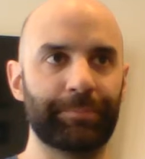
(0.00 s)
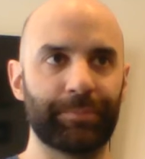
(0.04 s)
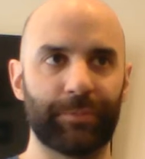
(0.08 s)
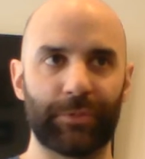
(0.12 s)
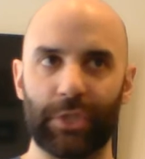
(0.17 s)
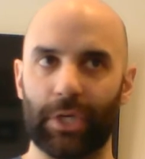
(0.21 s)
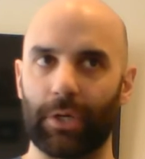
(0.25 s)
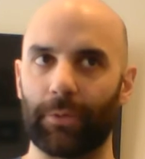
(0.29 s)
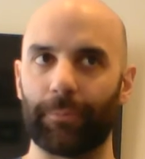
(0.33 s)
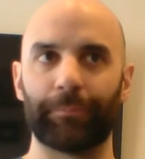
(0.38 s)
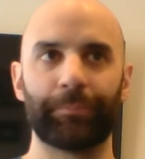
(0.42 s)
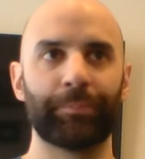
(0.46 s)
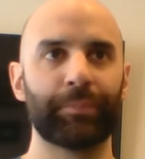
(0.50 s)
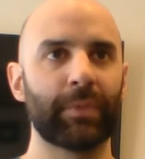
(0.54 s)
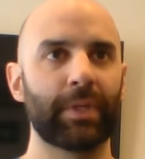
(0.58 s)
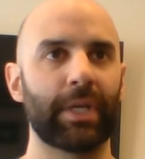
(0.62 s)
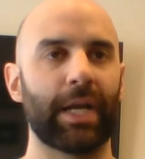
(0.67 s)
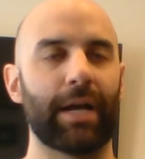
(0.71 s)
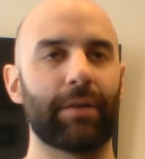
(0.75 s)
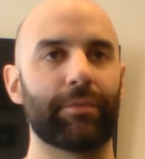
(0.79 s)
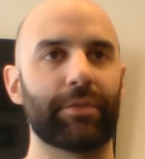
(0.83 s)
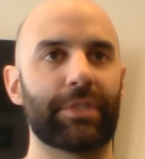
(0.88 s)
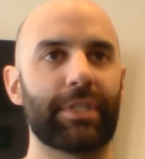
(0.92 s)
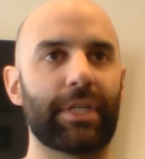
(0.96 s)
So
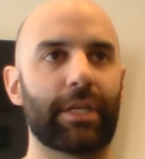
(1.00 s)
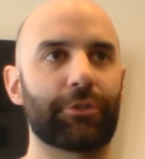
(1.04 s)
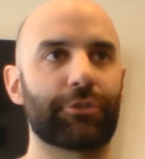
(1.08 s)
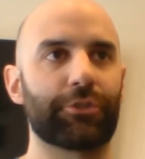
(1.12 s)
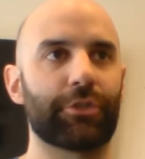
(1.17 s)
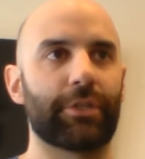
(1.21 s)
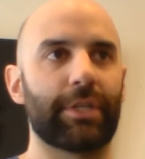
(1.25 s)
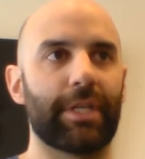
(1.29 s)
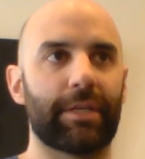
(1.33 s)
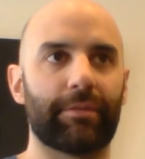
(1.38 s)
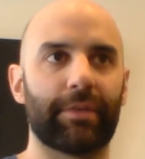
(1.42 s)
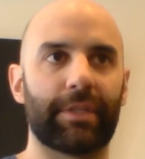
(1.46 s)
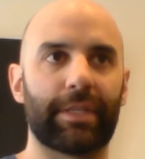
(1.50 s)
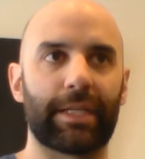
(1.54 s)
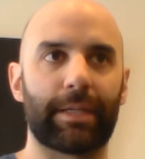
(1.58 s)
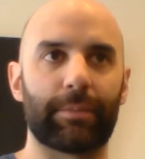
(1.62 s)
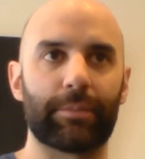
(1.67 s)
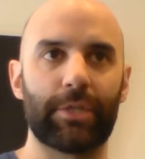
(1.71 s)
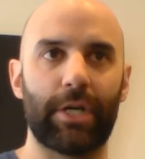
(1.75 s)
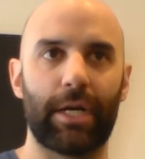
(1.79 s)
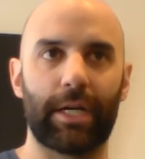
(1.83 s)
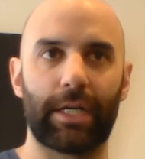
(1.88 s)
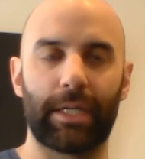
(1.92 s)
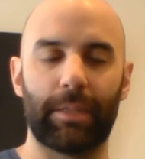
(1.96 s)
obviously I'll show you everything I'm
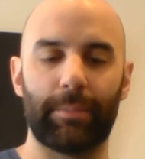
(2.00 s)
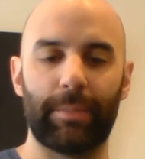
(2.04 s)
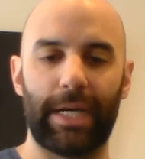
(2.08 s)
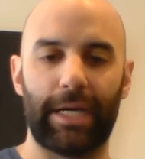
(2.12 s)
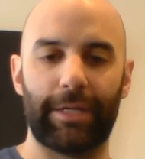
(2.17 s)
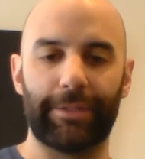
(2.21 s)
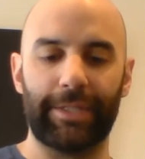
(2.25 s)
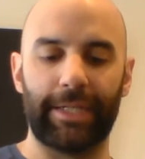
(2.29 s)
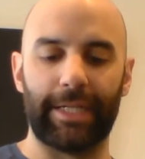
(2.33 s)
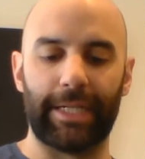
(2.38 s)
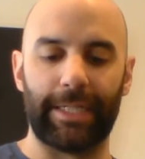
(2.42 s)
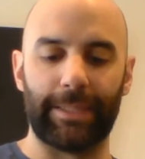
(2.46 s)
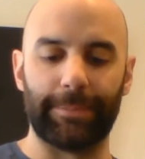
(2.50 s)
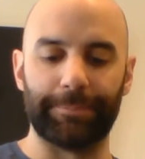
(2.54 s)
talking about.